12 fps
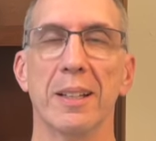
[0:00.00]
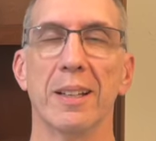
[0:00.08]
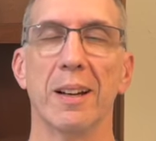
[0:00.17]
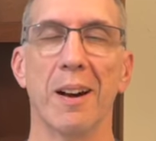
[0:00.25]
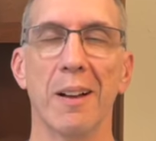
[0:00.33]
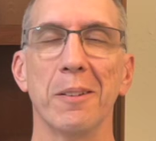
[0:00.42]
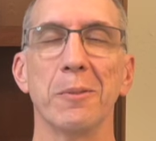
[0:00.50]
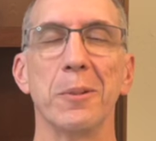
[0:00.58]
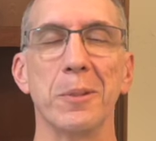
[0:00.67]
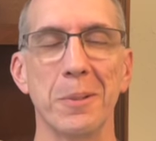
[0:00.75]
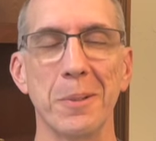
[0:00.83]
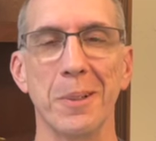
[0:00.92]

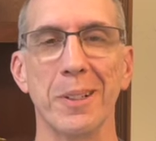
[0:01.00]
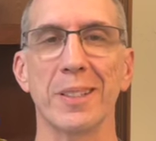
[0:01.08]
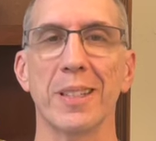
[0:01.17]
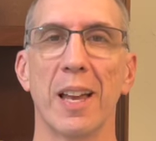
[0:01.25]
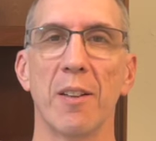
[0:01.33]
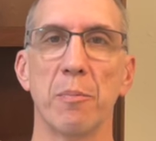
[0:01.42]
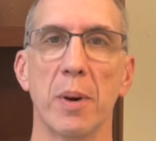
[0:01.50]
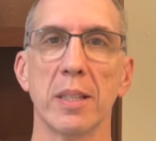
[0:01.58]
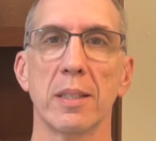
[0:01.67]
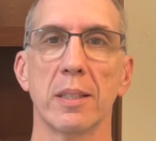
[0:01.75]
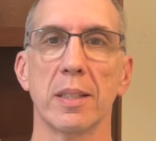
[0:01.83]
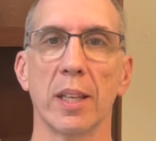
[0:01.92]
resorts have
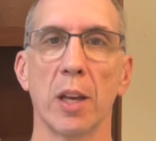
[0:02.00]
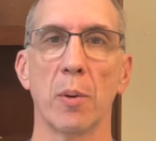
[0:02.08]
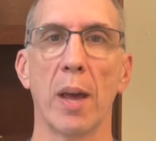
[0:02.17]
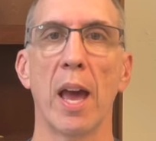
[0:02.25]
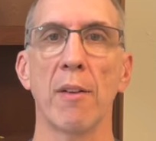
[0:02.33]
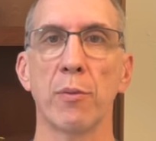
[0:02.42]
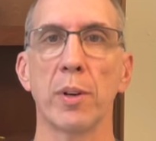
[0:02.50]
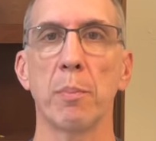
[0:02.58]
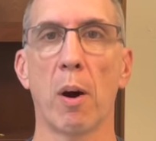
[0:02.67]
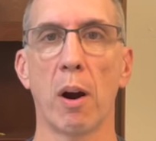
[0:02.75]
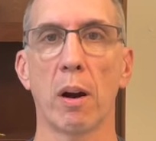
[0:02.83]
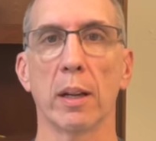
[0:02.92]
buses that go to every
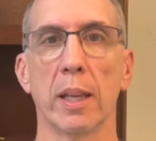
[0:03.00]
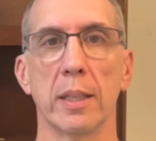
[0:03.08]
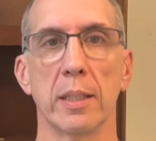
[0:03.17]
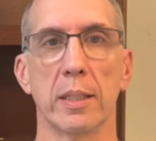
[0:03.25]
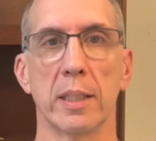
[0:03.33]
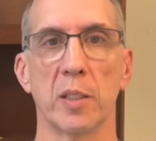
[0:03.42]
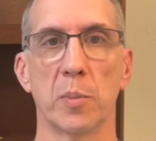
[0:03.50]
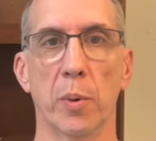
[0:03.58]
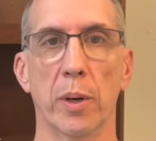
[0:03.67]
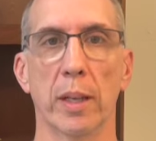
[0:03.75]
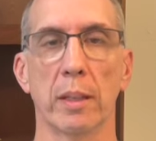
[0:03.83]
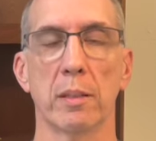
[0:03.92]
park in Disney
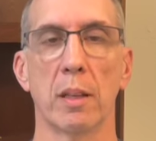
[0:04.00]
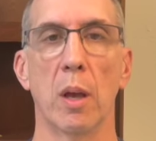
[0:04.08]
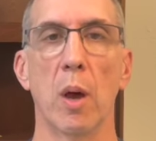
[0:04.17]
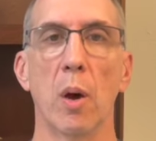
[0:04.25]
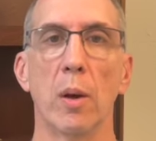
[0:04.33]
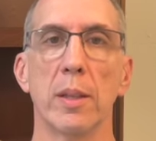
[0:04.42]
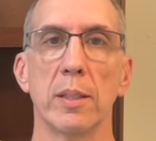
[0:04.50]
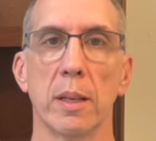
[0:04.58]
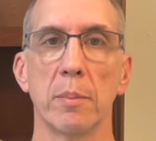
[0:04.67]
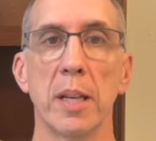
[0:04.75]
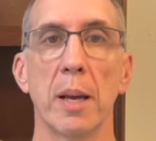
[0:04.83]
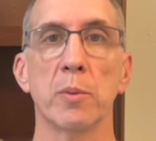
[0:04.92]
Springs.
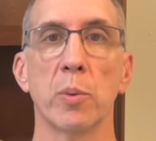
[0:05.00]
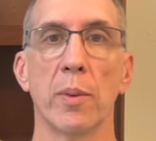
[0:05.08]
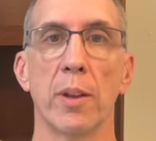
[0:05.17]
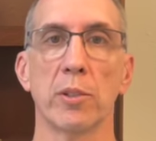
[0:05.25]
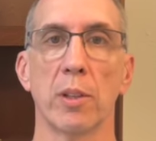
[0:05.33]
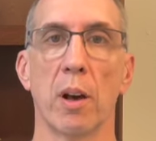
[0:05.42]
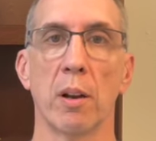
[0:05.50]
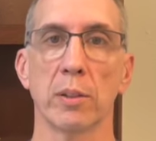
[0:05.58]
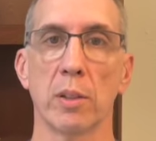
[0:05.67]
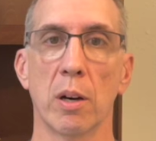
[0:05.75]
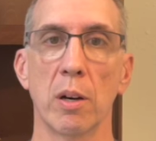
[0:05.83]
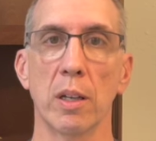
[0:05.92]
Sometimes when there's an
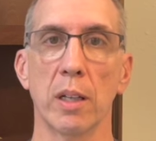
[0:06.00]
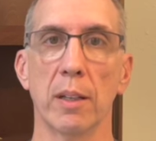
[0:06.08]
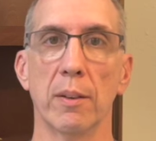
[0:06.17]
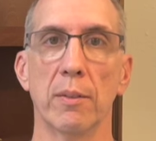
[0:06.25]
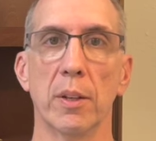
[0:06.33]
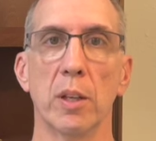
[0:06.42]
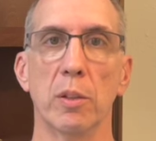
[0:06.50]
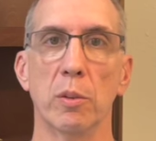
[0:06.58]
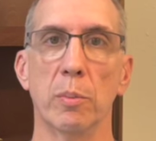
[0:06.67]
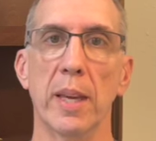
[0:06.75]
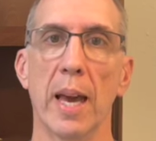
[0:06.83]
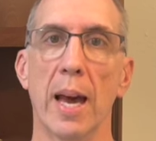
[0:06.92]
alternative, you'll
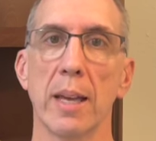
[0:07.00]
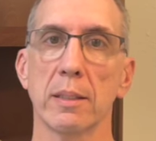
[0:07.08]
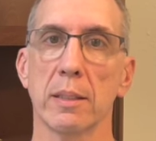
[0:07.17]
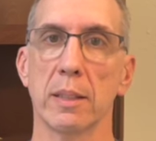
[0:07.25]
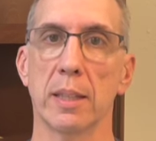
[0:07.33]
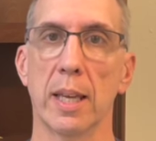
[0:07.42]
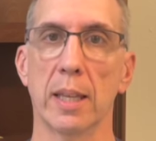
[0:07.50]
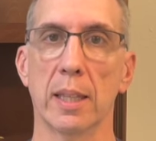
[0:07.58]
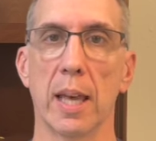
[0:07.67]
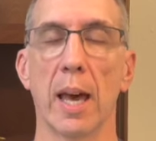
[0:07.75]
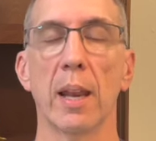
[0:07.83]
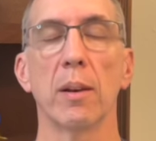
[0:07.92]
be asked to take
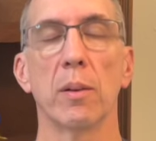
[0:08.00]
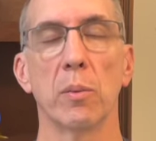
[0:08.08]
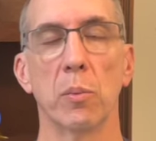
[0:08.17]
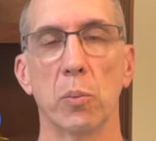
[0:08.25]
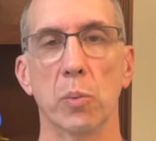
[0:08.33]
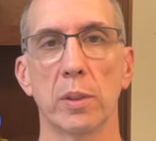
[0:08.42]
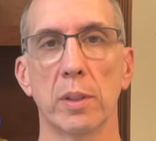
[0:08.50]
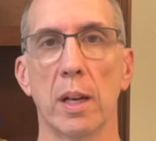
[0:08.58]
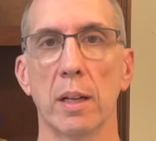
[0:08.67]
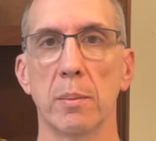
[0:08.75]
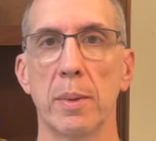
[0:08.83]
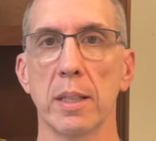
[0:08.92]
that. We'll
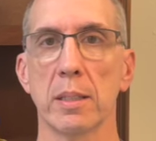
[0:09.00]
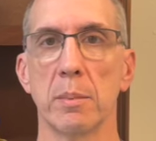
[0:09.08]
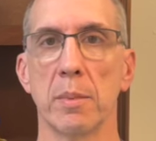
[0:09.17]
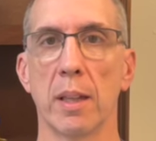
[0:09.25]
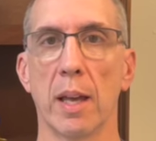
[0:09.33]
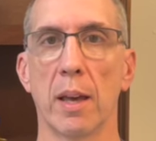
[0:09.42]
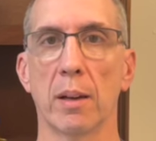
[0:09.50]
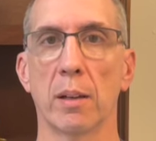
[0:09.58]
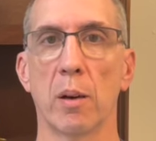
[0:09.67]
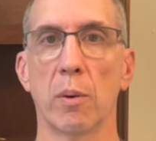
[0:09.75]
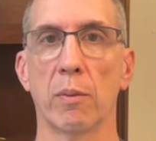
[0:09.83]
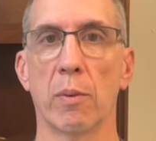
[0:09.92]
talk about some of that
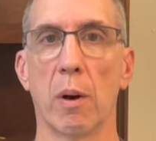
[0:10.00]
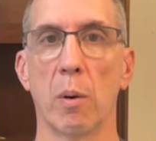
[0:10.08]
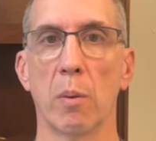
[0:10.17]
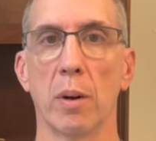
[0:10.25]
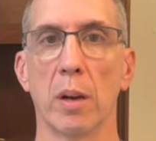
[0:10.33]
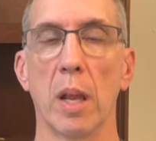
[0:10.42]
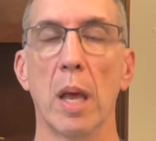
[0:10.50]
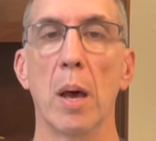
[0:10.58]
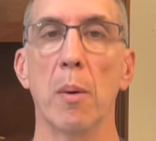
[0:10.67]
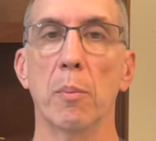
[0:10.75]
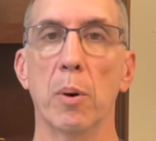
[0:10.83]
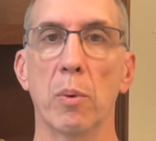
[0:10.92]
going forward.
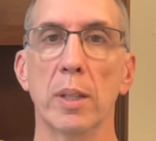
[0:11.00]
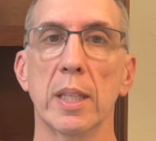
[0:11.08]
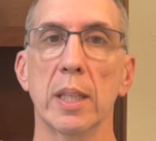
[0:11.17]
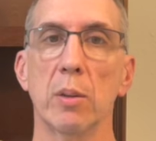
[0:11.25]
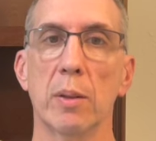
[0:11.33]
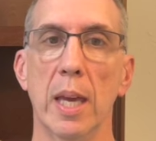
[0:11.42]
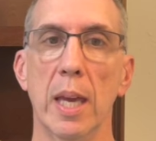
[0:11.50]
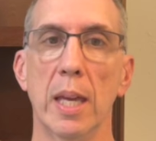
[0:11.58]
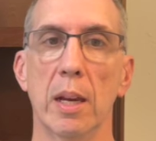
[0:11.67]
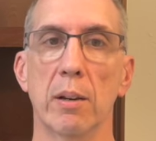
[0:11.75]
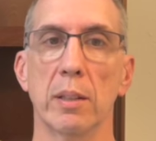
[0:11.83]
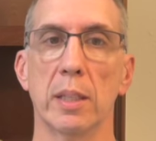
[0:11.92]
But one thing you can
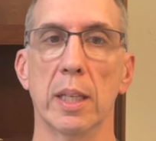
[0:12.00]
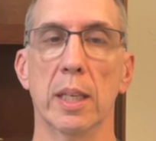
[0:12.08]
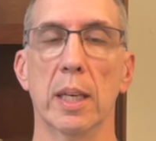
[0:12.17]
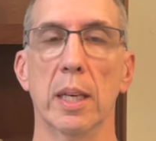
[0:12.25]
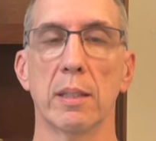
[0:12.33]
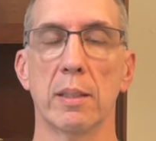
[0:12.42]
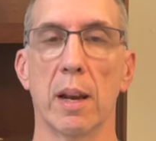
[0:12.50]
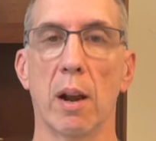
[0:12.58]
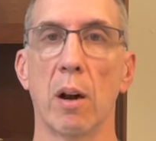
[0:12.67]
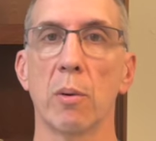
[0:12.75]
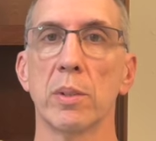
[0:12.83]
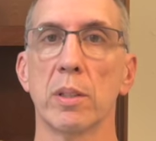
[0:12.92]
guarantee is that
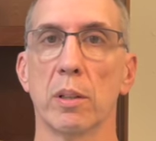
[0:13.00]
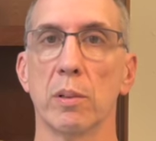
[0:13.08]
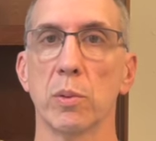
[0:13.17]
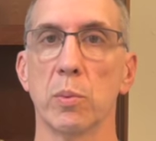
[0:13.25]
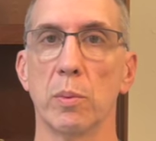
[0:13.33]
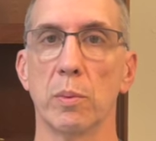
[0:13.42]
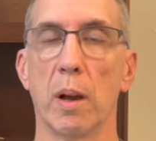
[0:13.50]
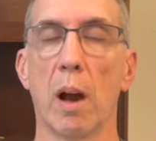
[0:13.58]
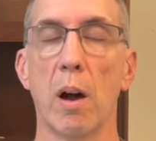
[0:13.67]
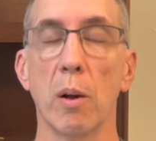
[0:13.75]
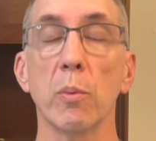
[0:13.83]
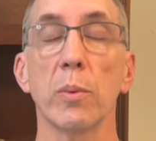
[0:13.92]
all resorts will
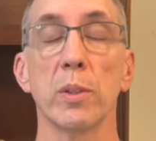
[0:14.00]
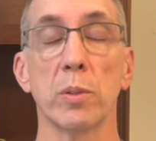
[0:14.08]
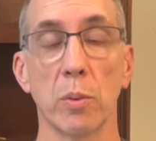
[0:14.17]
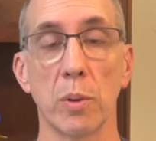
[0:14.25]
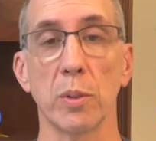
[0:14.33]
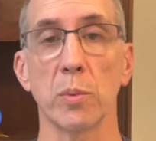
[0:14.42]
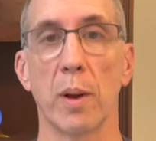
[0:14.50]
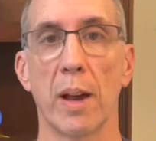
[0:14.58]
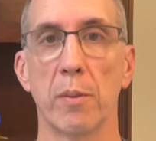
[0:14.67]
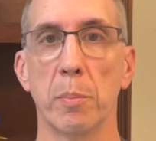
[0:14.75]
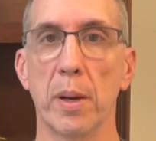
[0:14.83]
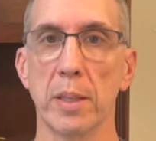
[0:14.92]
have
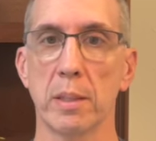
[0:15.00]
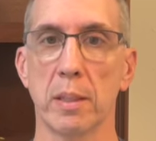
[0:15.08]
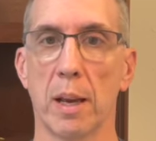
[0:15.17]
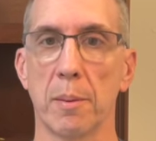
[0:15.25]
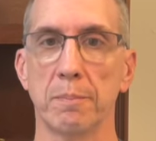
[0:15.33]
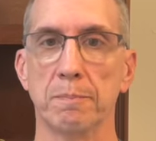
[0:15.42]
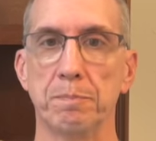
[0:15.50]
a bus stop.